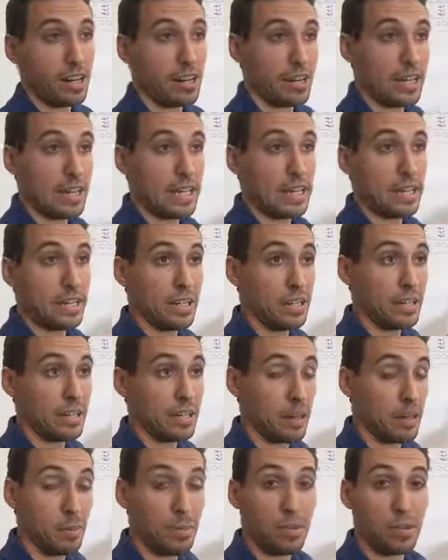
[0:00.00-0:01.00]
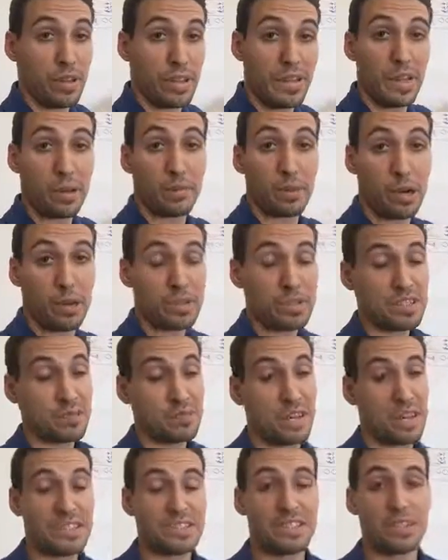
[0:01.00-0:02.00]
In the apartment
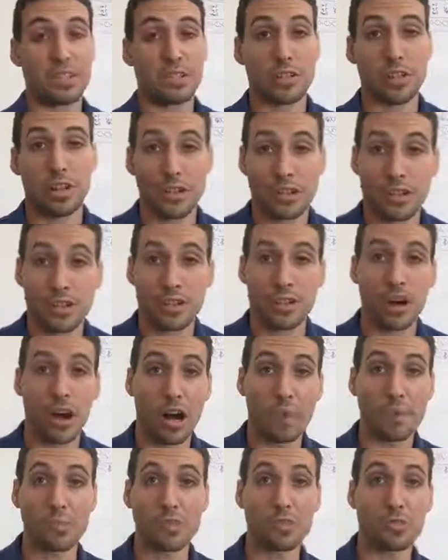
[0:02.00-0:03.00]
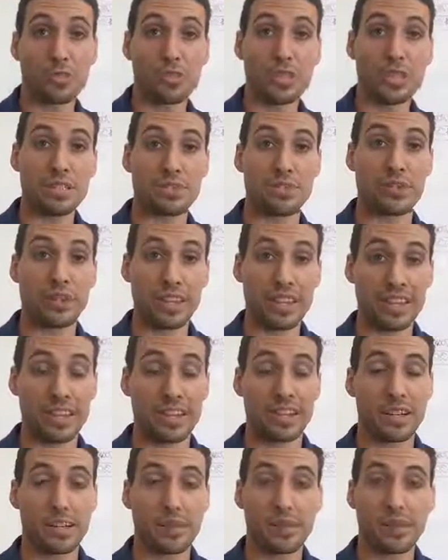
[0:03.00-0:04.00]
space, there are other opportunities for
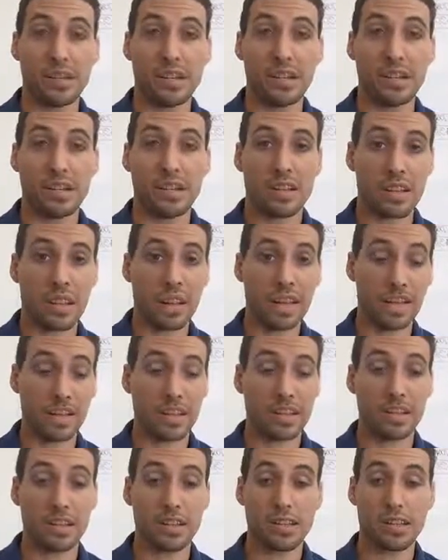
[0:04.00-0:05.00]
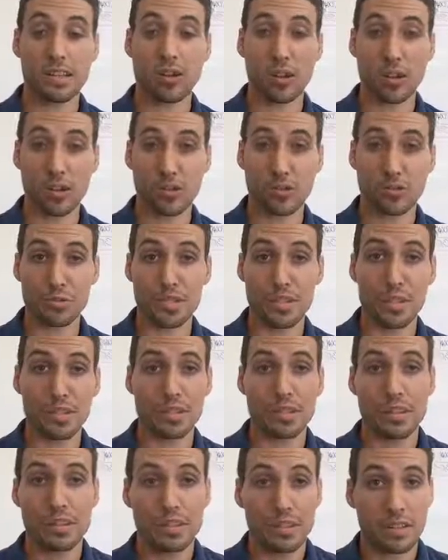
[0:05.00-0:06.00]
income, like laundry.
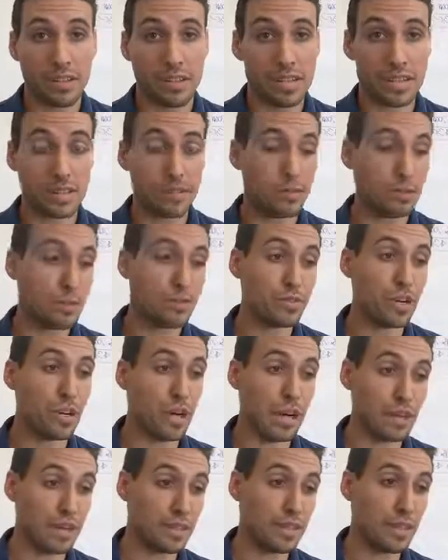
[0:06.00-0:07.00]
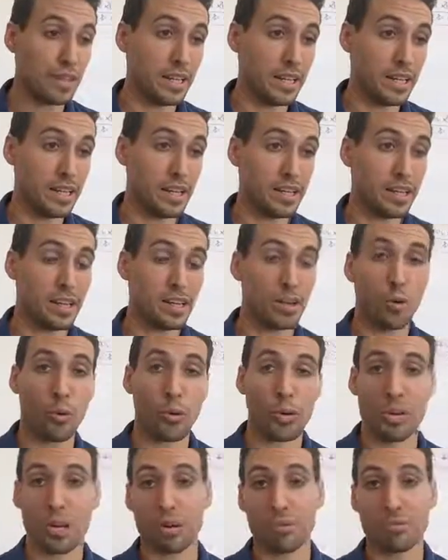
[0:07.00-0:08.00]
Like if you've got a
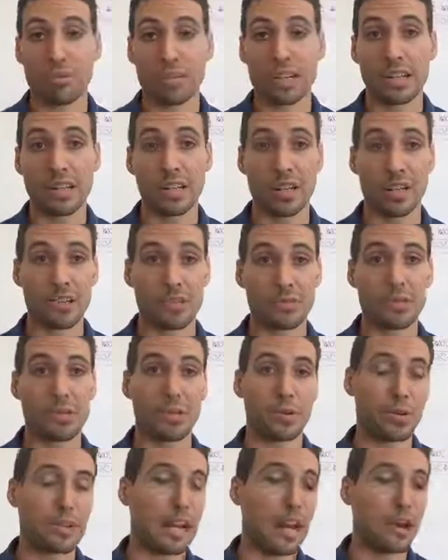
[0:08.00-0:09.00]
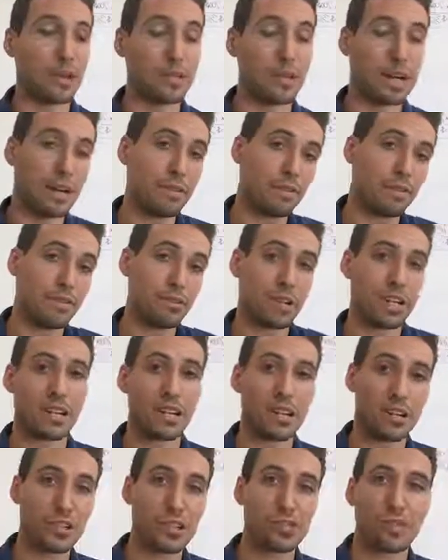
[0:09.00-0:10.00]
coin-operated laundry, or now you have credit
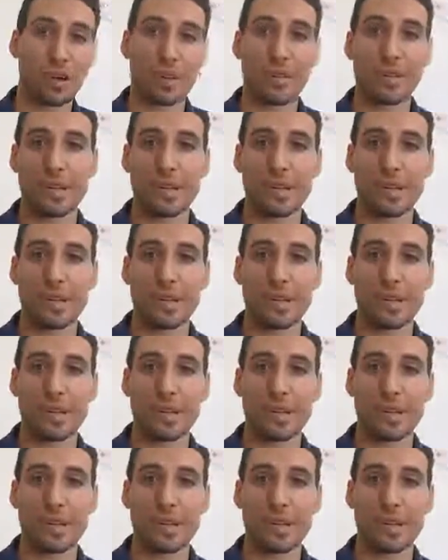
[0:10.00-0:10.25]
card swiping